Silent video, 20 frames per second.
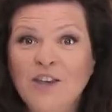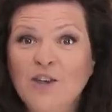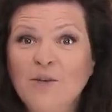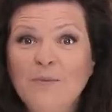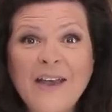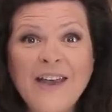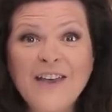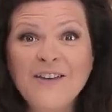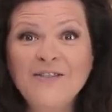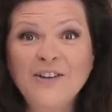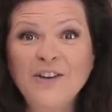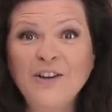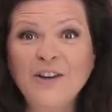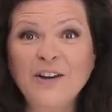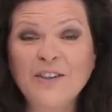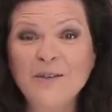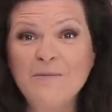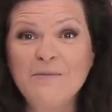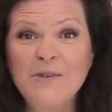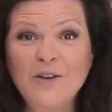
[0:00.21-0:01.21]
You may have
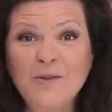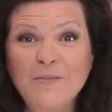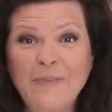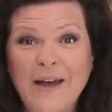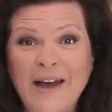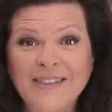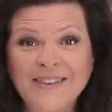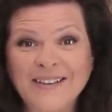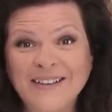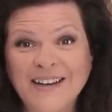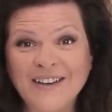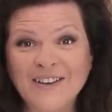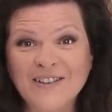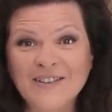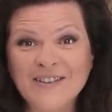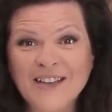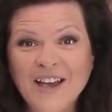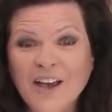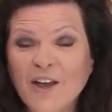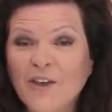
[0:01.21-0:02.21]
heard of the milk bath
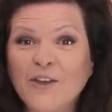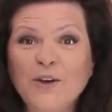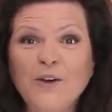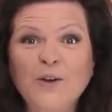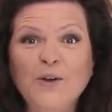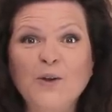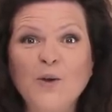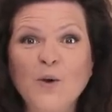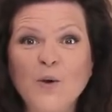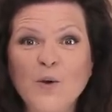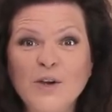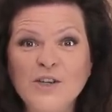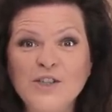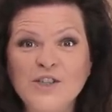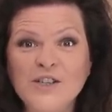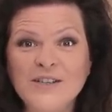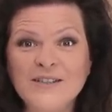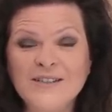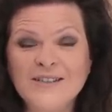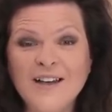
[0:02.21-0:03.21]
nails. They're
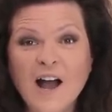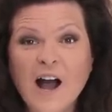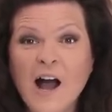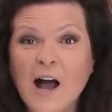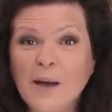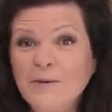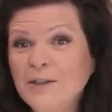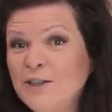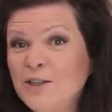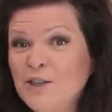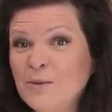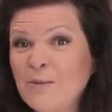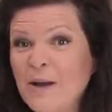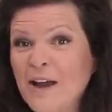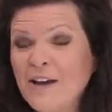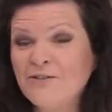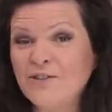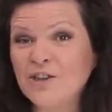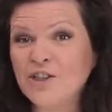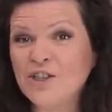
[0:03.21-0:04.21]
gorgeous. I'm going to do
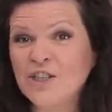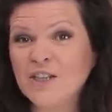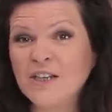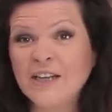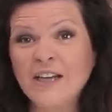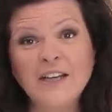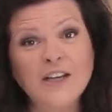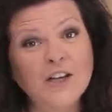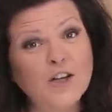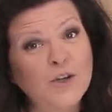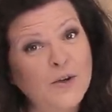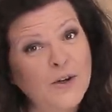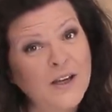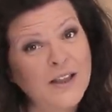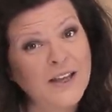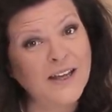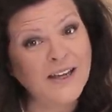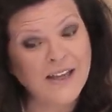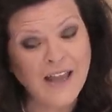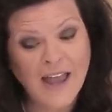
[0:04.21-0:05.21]
my version in
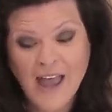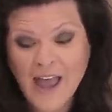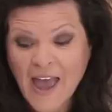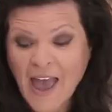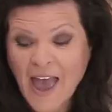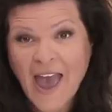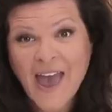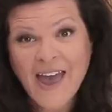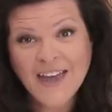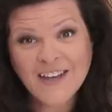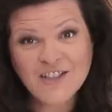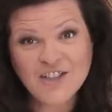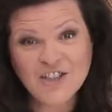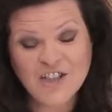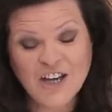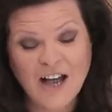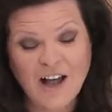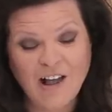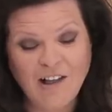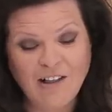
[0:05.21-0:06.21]
acrylic and
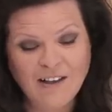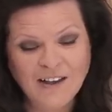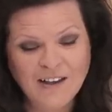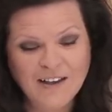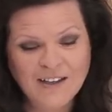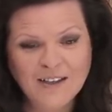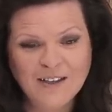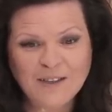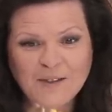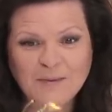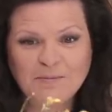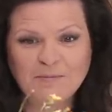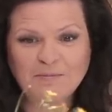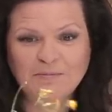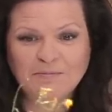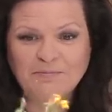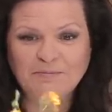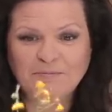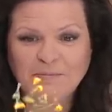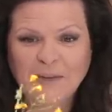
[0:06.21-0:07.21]
gel.
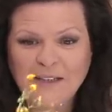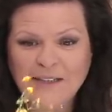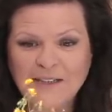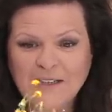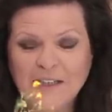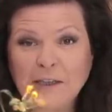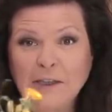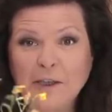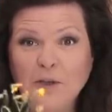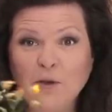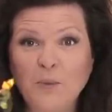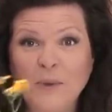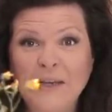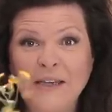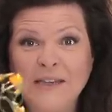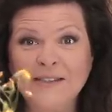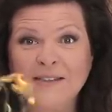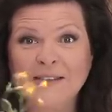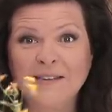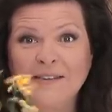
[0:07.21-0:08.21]
Might see a little
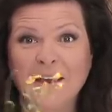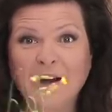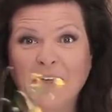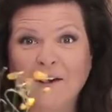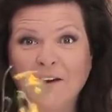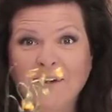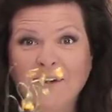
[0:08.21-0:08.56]
weeds in there.